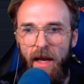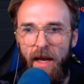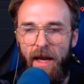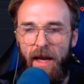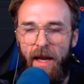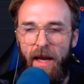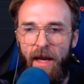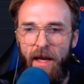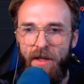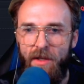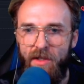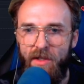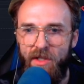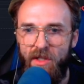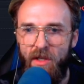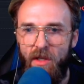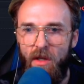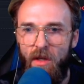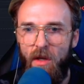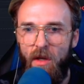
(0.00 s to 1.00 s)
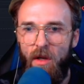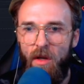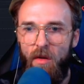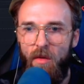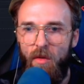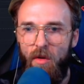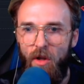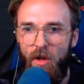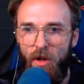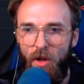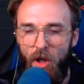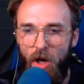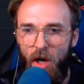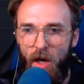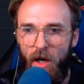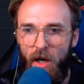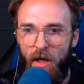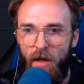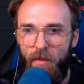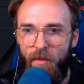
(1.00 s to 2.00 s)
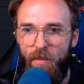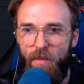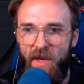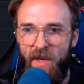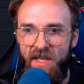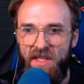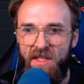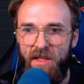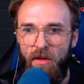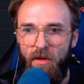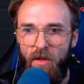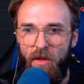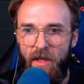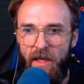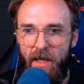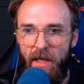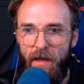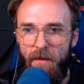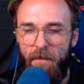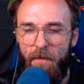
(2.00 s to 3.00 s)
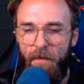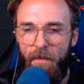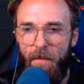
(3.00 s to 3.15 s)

and uh, basically,